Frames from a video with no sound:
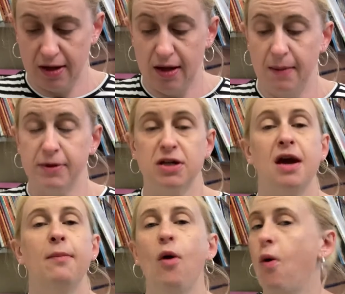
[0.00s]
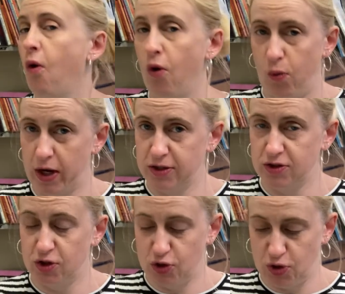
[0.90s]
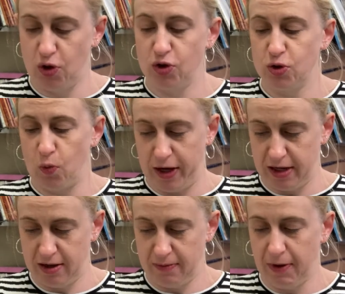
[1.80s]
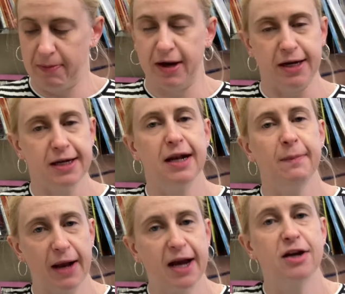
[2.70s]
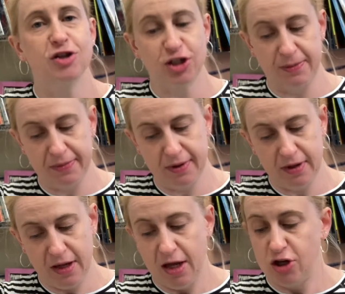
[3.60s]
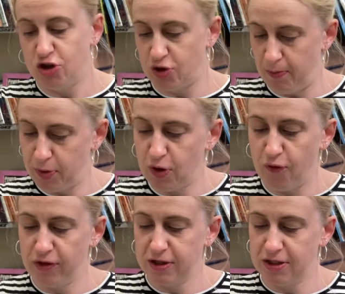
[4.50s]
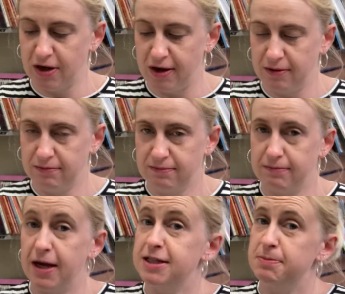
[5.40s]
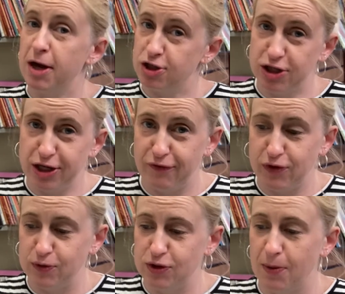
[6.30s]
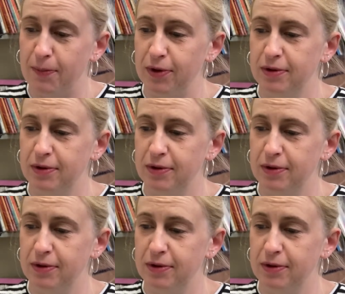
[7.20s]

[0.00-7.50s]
But I am always jerked awake by my little black sheep jumping over the stile, especially if you stumble."